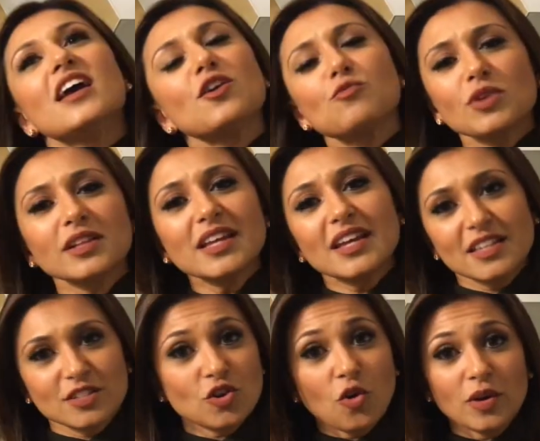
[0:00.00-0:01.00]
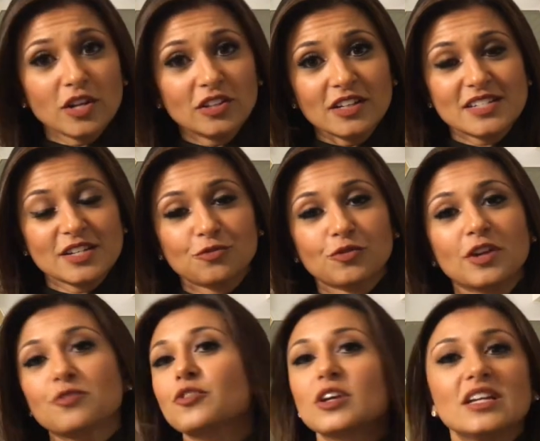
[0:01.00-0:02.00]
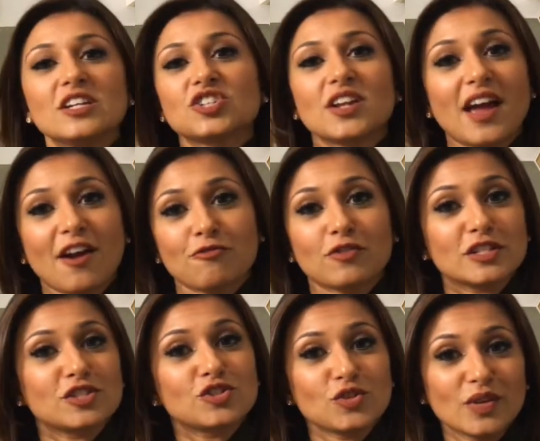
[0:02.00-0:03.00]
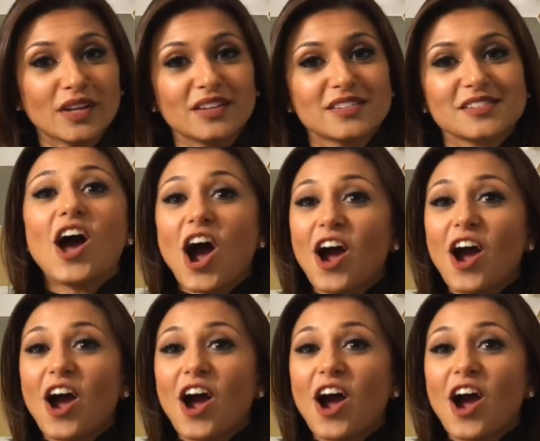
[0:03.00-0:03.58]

it really is going to look different for each and every student.